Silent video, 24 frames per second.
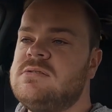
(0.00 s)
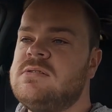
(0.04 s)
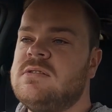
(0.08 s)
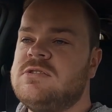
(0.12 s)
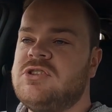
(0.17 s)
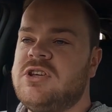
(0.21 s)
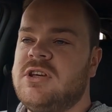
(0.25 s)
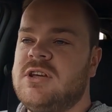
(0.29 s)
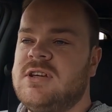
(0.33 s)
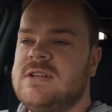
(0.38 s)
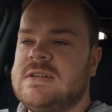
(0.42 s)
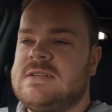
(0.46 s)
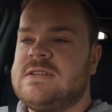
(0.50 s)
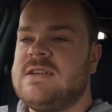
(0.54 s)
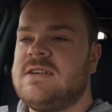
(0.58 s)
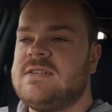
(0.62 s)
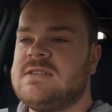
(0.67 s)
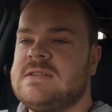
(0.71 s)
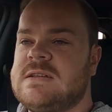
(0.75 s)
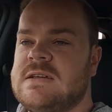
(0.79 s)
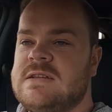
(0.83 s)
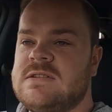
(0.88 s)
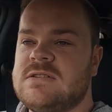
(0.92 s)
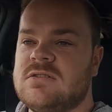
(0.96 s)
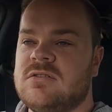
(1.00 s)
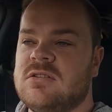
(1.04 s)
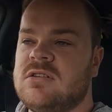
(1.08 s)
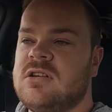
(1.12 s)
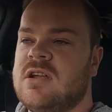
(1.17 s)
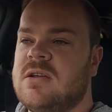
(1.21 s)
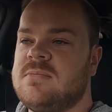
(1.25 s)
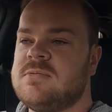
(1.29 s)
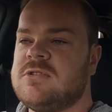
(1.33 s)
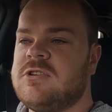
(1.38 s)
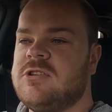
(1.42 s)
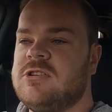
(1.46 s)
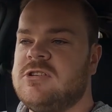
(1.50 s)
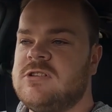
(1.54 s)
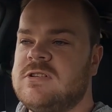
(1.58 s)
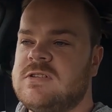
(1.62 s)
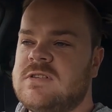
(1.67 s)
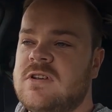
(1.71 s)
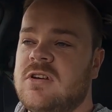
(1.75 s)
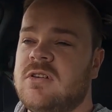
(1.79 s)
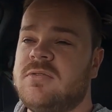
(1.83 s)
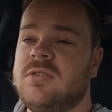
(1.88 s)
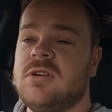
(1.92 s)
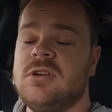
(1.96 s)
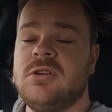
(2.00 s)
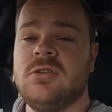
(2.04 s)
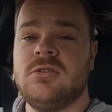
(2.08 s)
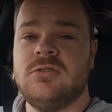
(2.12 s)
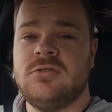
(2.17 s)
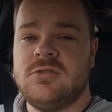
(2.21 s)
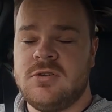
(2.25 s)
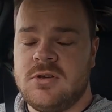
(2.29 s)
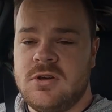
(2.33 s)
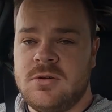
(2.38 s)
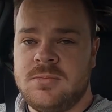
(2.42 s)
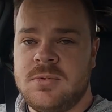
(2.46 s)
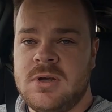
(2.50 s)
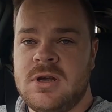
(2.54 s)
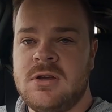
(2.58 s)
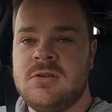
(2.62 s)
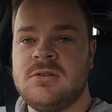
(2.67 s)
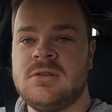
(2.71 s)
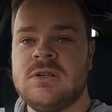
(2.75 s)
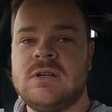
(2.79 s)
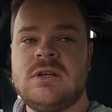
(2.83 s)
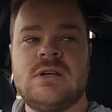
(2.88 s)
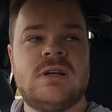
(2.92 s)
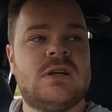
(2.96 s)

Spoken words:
GD6 diesel comes courtesy of a new turbo,